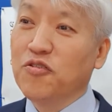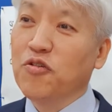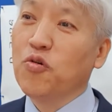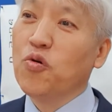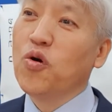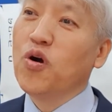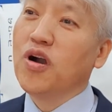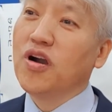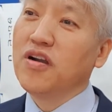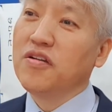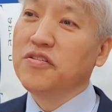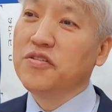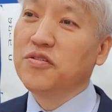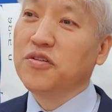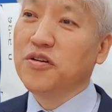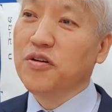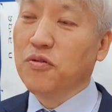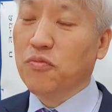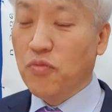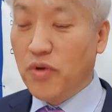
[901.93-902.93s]
or you
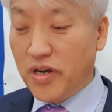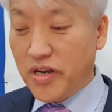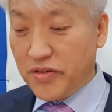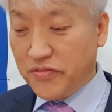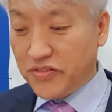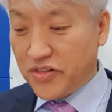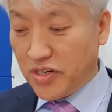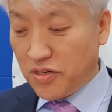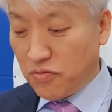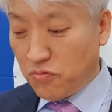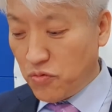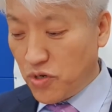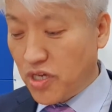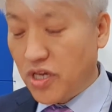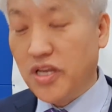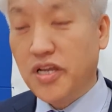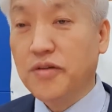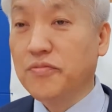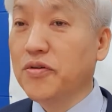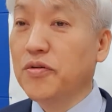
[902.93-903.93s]
know whatever, we
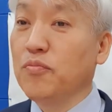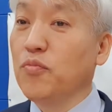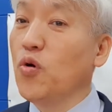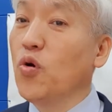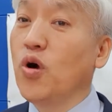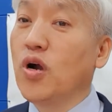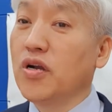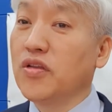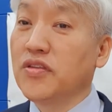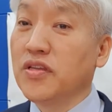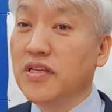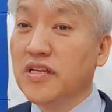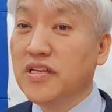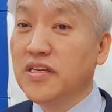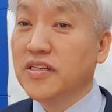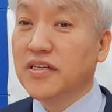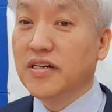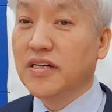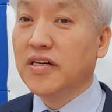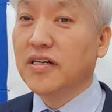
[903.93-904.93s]
can have a more
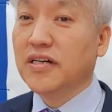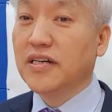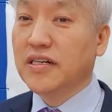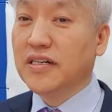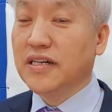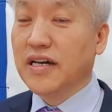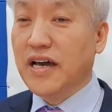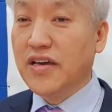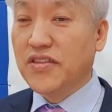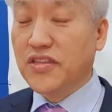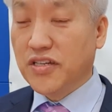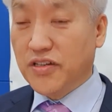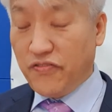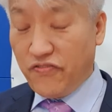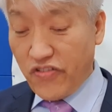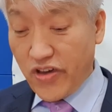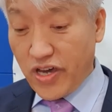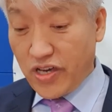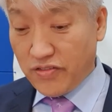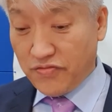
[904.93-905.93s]
I think
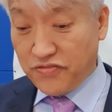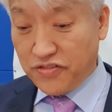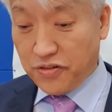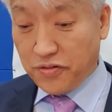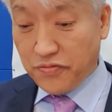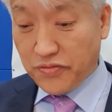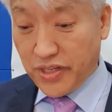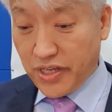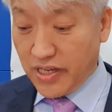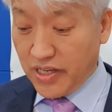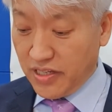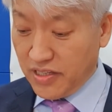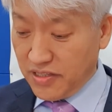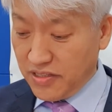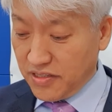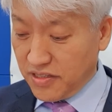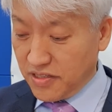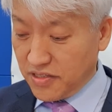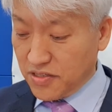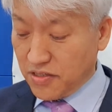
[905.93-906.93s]
fat from that.
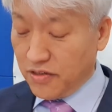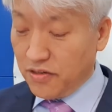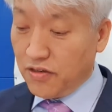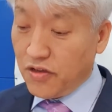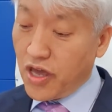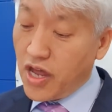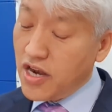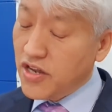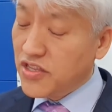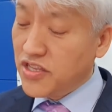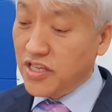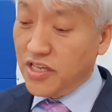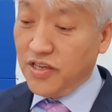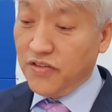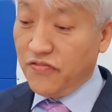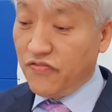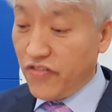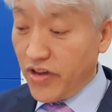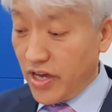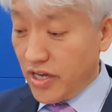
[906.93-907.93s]
It's a healthy
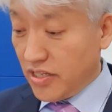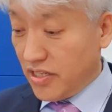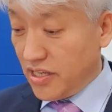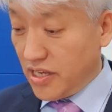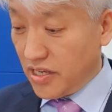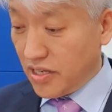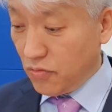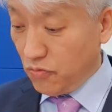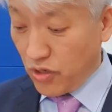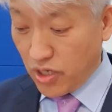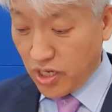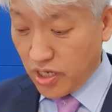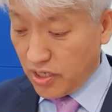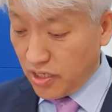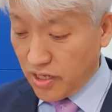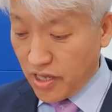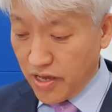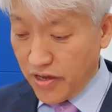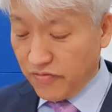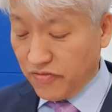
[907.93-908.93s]
fat. We can
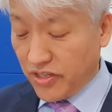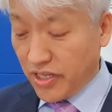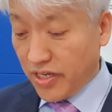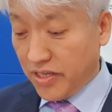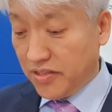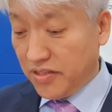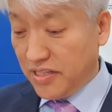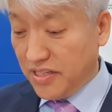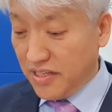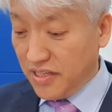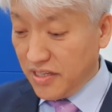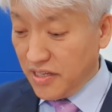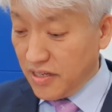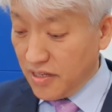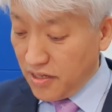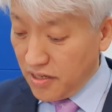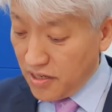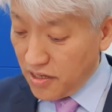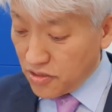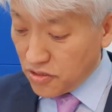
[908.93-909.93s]
have that.
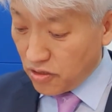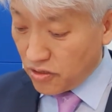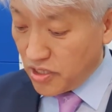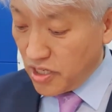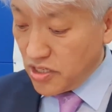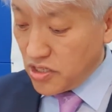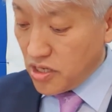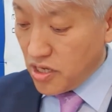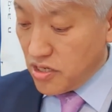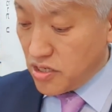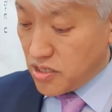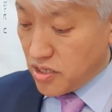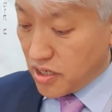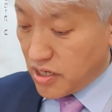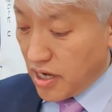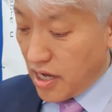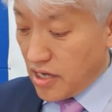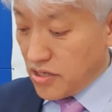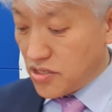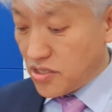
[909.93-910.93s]
So this is a
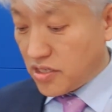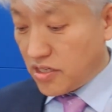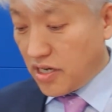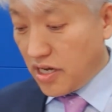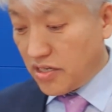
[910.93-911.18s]
God's